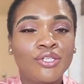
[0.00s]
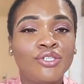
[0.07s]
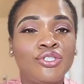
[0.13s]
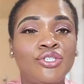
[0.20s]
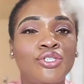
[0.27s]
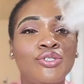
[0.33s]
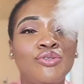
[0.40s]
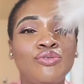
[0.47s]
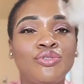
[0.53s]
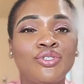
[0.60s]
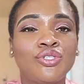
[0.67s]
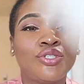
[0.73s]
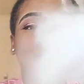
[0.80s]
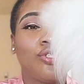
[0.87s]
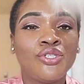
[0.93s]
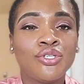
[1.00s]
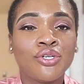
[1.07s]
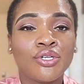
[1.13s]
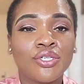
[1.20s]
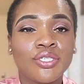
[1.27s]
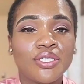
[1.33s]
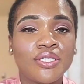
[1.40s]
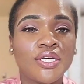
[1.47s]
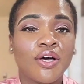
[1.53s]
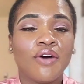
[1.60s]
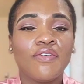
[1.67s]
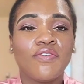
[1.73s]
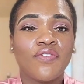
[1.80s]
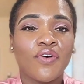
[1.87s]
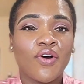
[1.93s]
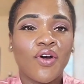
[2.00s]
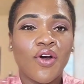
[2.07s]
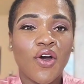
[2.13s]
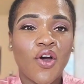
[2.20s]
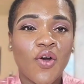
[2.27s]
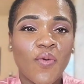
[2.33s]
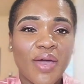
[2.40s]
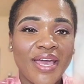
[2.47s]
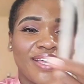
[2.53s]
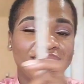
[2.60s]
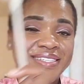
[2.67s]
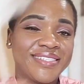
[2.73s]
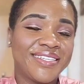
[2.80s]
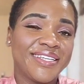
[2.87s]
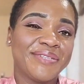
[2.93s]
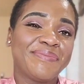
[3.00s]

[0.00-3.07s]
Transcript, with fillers: Choose yourself always.